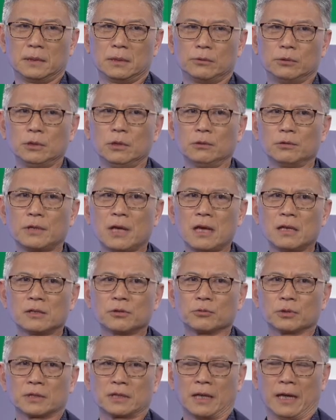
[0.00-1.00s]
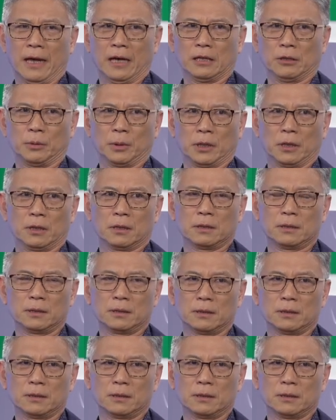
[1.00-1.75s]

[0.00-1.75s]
we don't dance with the enemy.